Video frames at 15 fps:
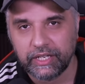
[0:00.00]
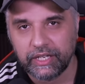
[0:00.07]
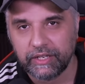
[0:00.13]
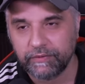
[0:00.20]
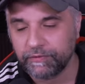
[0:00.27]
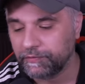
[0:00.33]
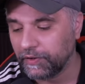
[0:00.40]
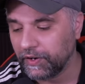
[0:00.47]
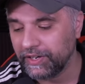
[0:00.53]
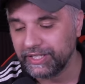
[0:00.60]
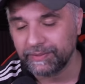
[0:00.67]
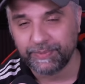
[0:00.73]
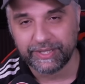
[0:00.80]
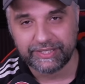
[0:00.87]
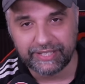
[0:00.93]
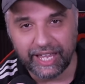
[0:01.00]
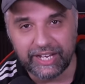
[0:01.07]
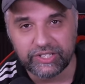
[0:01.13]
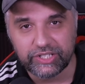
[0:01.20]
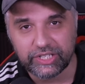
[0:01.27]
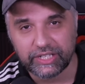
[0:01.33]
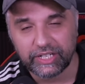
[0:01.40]
and Forest
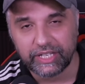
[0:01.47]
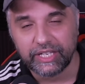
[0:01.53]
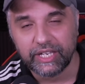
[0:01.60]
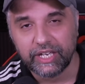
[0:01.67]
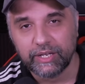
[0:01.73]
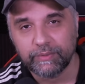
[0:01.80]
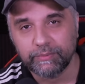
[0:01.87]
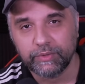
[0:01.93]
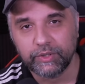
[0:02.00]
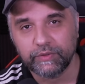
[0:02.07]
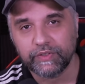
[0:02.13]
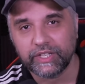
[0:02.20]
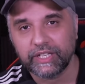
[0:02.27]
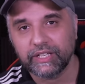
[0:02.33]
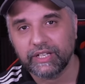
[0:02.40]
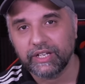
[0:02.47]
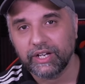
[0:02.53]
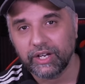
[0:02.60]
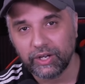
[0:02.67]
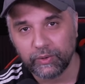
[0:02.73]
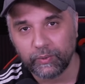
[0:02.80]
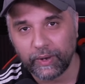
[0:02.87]
potentially moving
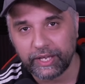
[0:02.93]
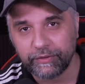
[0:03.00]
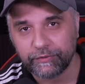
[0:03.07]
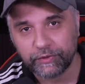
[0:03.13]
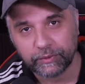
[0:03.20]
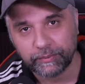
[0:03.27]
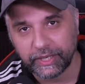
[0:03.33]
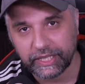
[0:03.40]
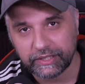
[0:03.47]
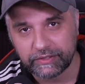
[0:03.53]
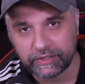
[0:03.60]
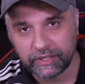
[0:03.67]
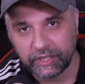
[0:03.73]
away from it.